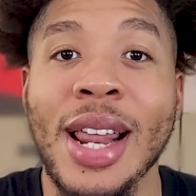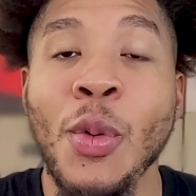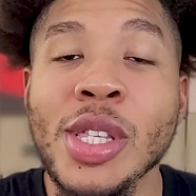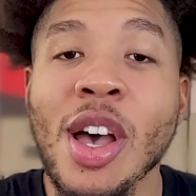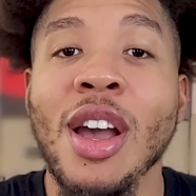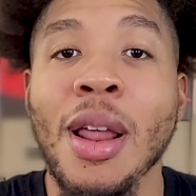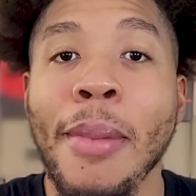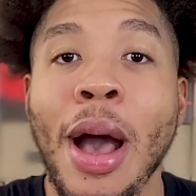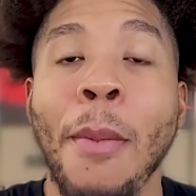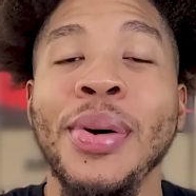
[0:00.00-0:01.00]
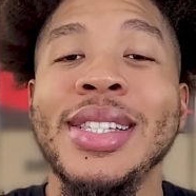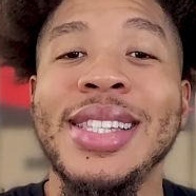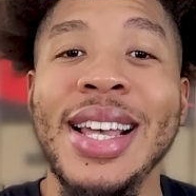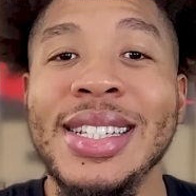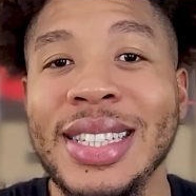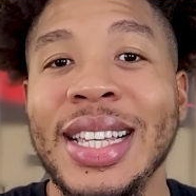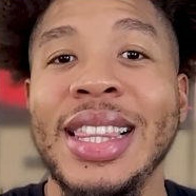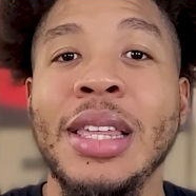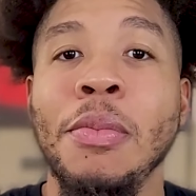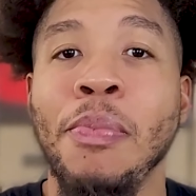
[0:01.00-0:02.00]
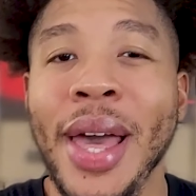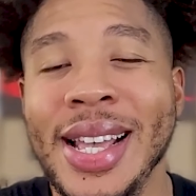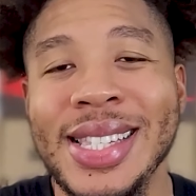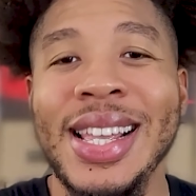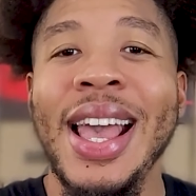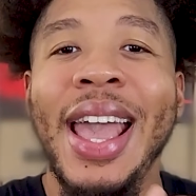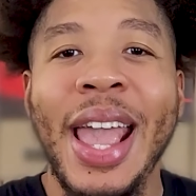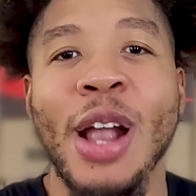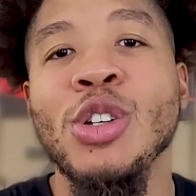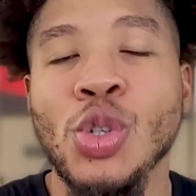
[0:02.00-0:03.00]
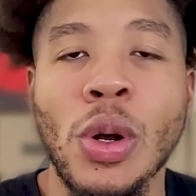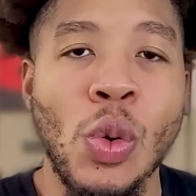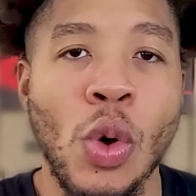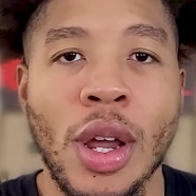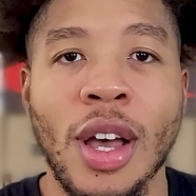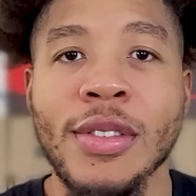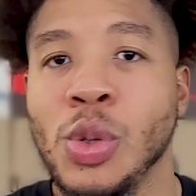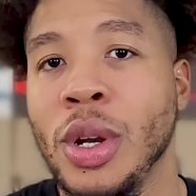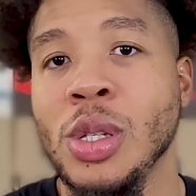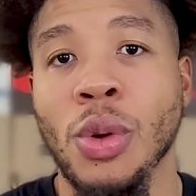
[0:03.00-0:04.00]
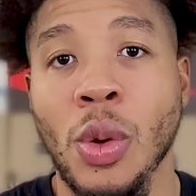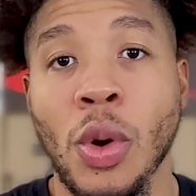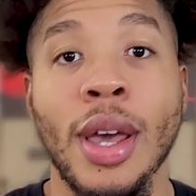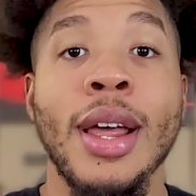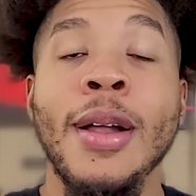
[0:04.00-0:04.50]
We're talking about potentially the best Air Jordan 1 of 2021.